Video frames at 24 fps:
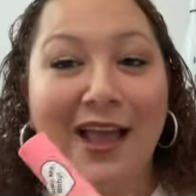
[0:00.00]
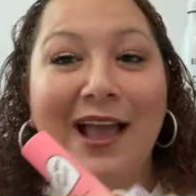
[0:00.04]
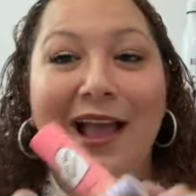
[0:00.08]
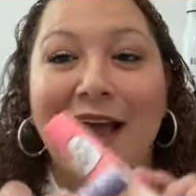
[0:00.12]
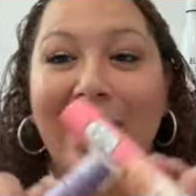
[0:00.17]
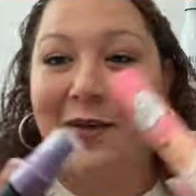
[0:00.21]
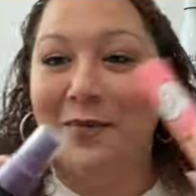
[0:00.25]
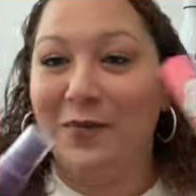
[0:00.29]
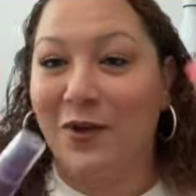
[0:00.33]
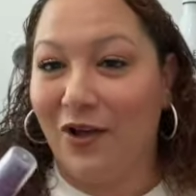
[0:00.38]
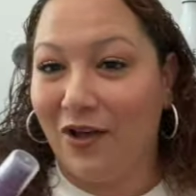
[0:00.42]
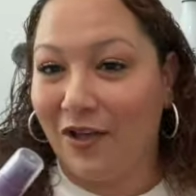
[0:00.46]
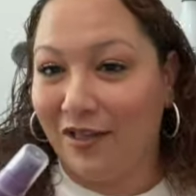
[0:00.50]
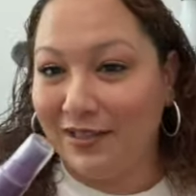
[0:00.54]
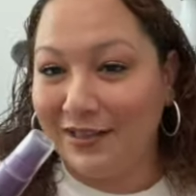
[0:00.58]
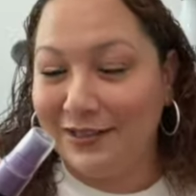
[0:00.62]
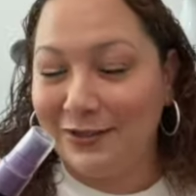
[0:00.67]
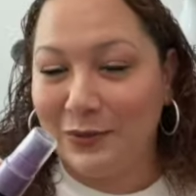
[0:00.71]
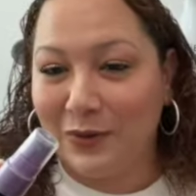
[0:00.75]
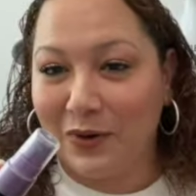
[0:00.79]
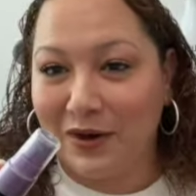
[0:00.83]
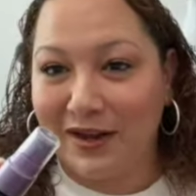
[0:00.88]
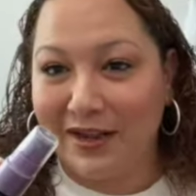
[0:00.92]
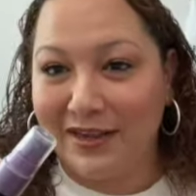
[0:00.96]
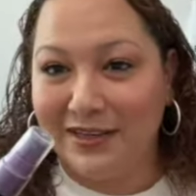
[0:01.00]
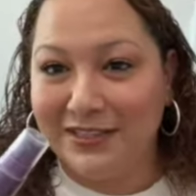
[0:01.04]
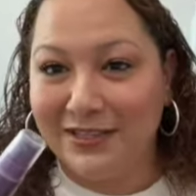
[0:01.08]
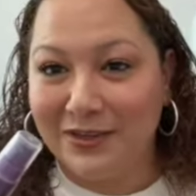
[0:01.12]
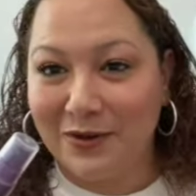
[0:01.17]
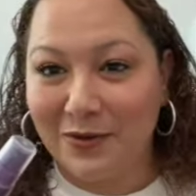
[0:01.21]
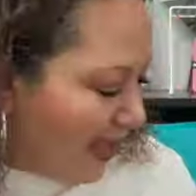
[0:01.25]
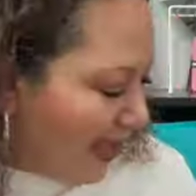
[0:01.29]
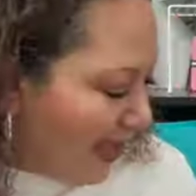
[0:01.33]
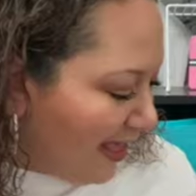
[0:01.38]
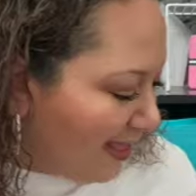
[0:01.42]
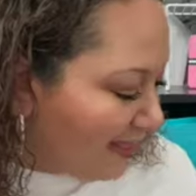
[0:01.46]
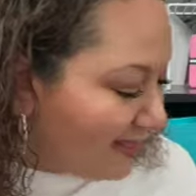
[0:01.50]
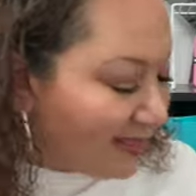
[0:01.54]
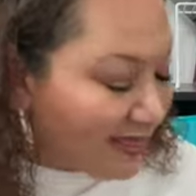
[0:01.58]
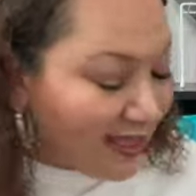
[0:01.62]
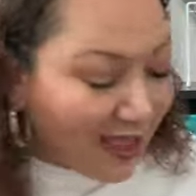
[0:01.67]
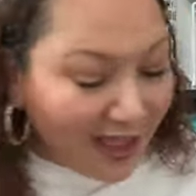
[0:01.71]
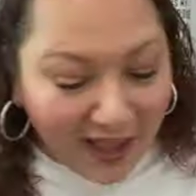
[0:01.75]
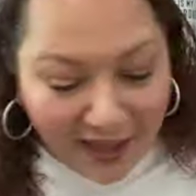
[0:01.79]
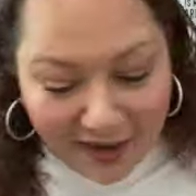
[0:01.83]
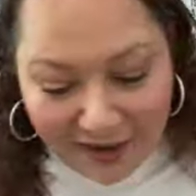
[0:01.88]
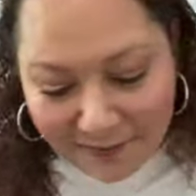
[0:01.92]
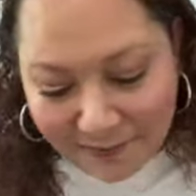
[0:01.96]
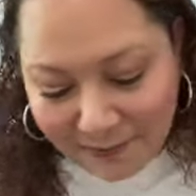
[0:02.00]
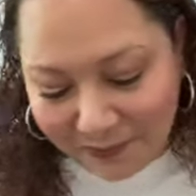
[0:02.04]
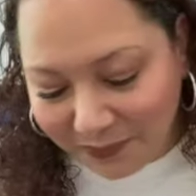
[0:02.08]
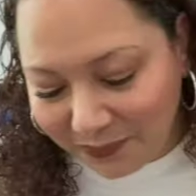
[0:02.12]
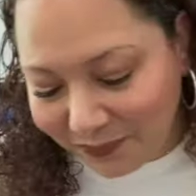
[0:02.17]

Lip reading: I put all this work into And then